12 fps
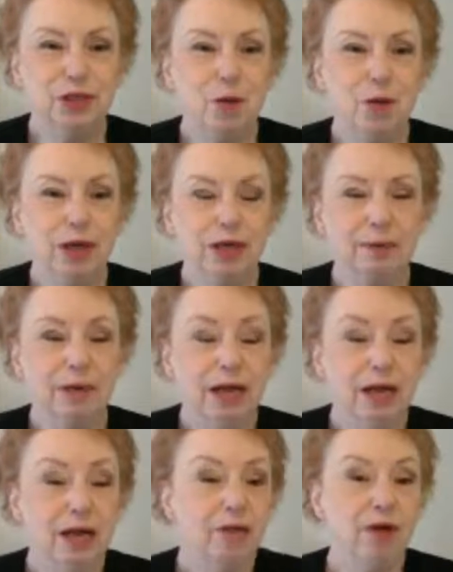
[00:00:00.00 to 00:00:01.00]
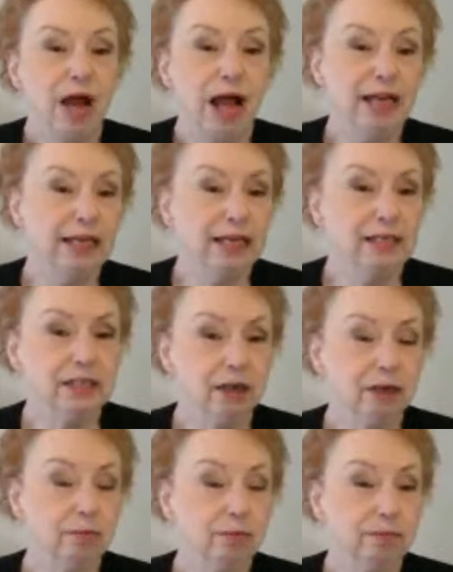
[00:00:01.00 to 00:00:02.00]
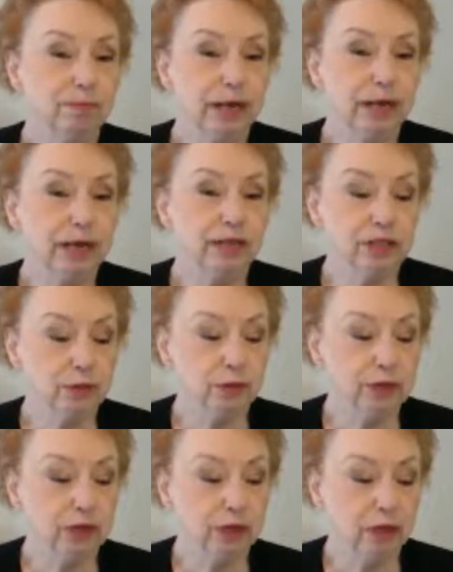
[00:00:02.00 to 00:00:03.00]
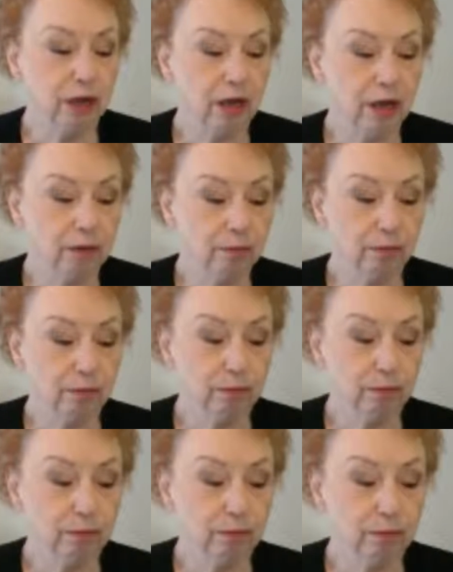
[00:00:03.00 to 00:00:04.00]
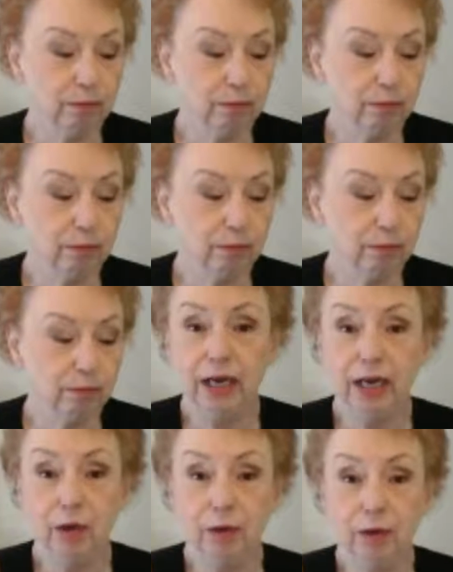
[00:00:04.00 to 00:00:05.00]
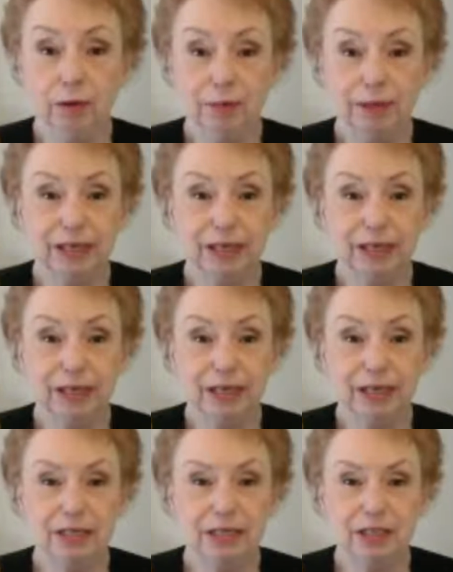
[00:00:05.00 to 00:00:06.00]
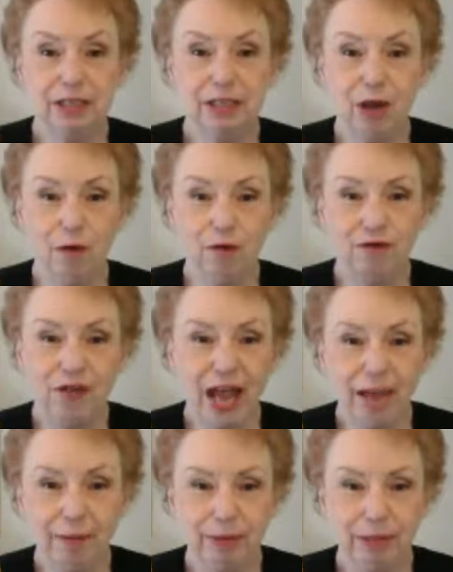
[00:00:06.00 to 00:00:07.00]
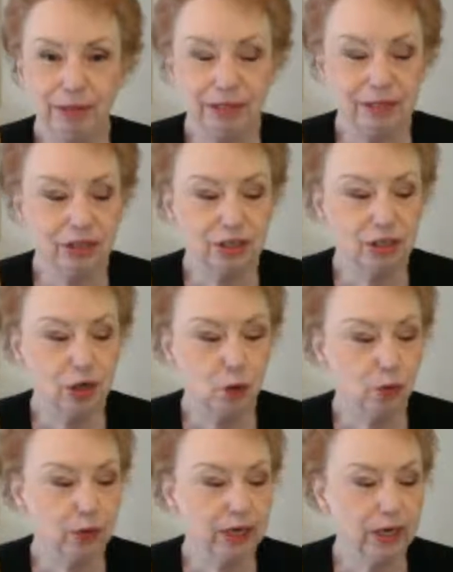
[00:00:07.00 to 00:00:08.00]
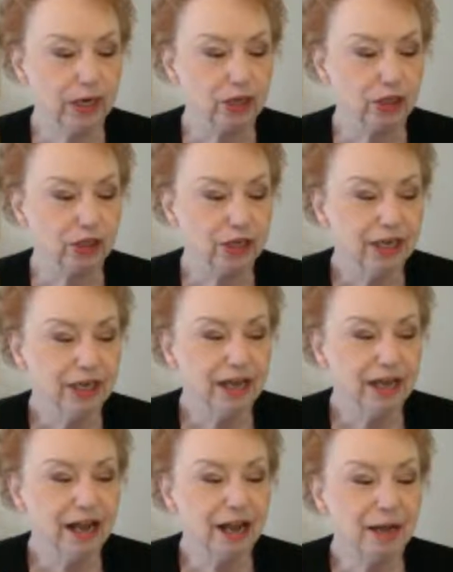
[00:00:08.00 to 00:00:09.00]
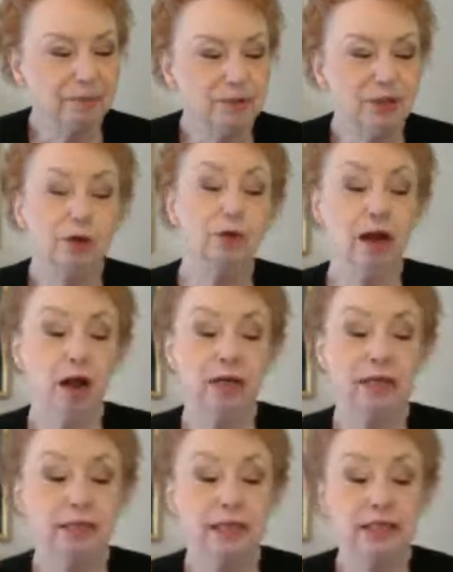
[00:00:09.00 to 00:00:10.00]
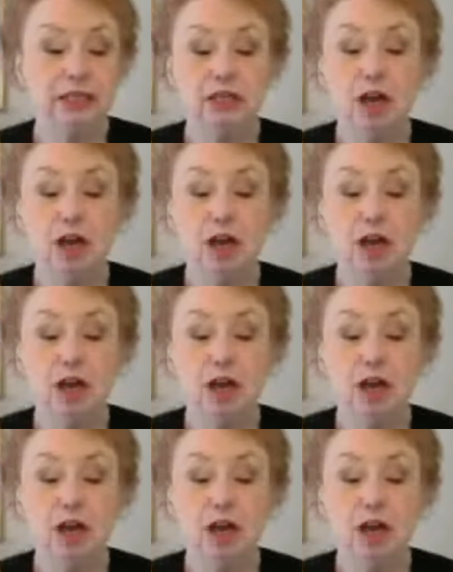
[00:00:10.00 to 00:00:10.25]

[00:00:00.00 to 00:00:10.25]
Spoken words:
Oh, you're so welcome. I'd like to start by just doing reading your bio because it's so fabulous and so rich. So Chris, sought